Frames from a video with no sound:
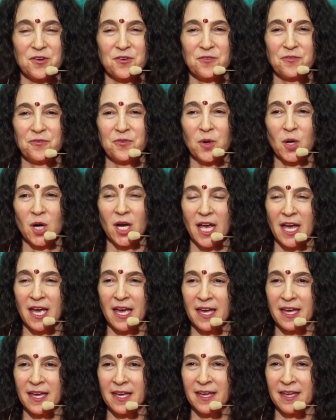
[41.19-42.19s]
for
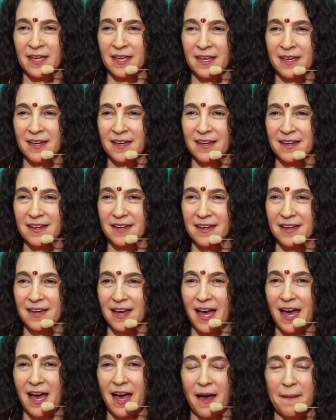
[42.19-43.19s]
a
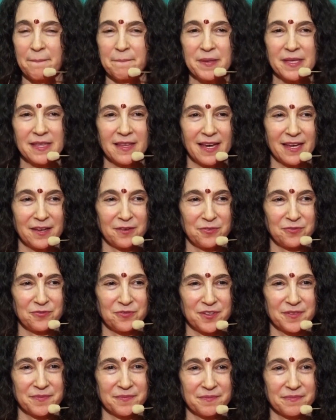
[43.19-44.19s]
happy
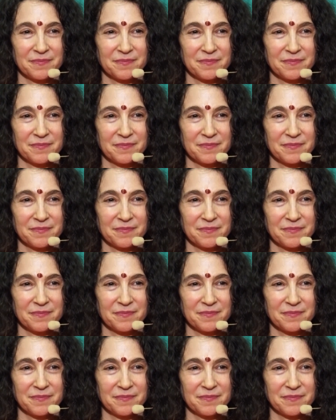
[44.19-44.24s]
life.